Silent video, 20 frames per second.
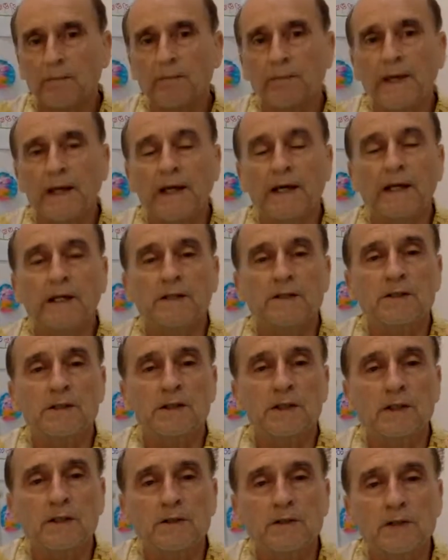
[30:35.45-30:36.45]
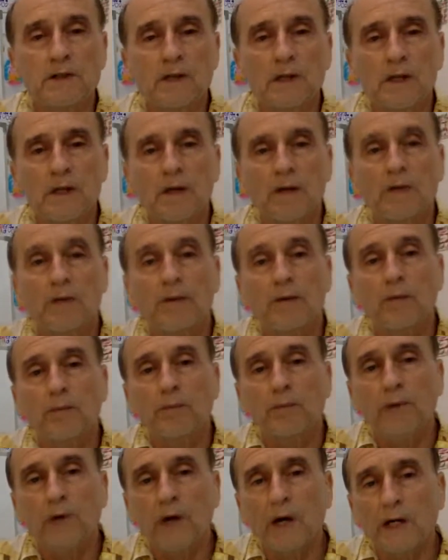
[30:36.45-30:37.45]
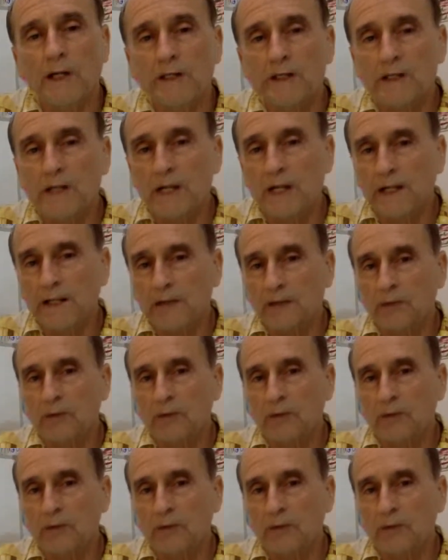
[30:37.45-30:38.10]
manages the project.